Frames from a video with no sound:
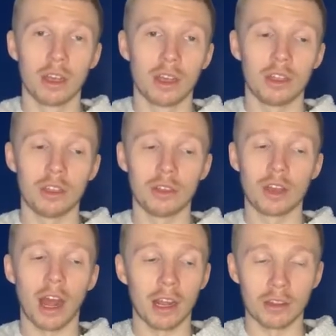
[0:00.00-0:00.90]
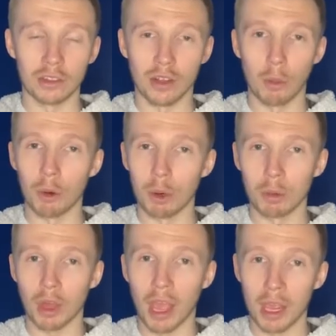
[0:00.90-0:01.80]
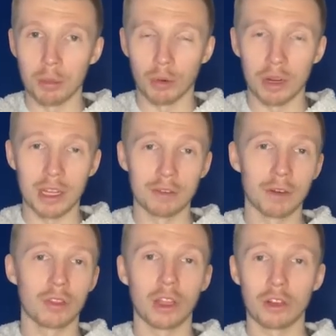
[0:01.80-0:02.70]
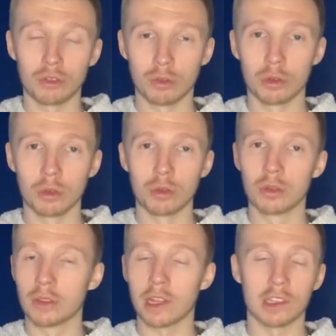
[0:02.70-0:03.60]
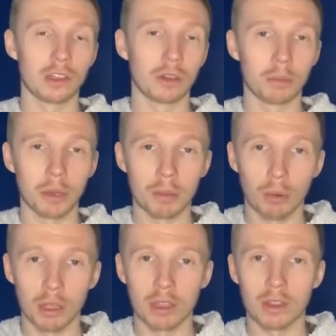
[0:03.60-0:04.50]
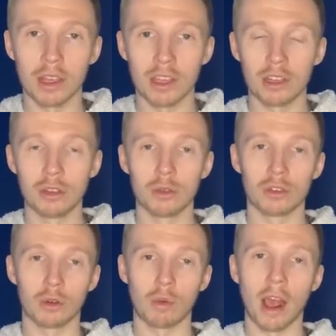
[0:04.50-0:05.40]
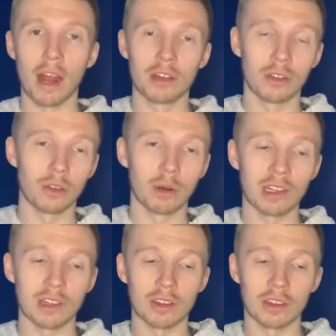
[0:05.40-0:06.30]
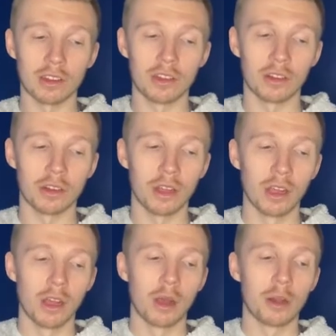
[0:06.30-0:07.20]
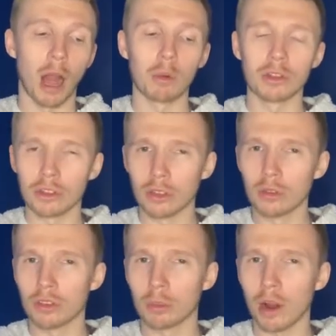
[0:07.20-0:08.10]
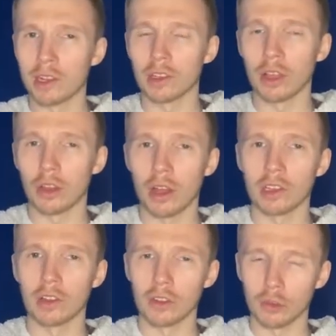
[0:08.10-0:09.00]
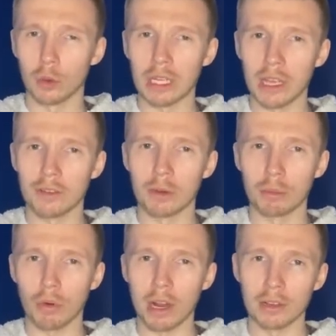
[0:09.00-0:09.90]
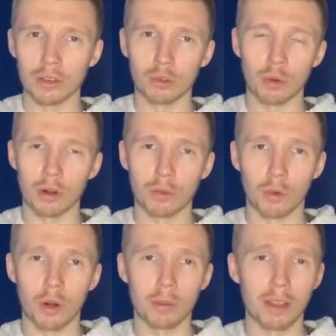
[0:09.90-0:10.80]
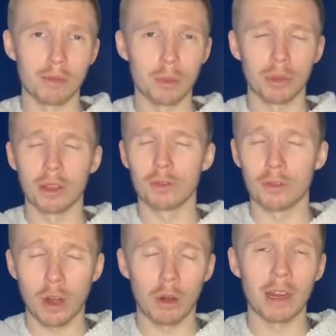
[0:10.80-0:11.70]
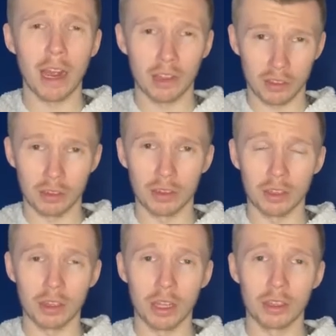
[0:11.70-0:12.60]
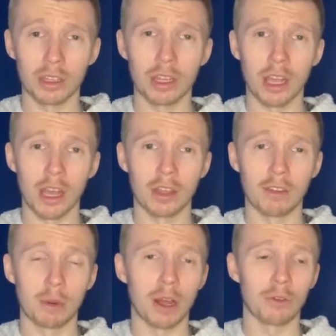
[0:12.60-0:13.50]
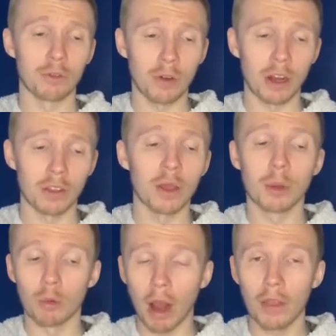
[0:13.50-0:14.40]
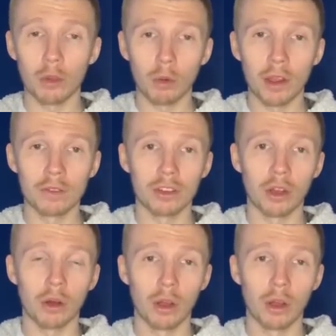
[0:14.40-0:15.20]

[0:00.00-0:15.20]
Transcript: you got to at least come away with a point. Even if they drew, that's still a big point that they can use to ride to the rest of the season. Not really too surprised that they lost in this one, given Brighton's run of form. They've been playing very excellently lately, and they've been on fire and they've been riding the wave. So,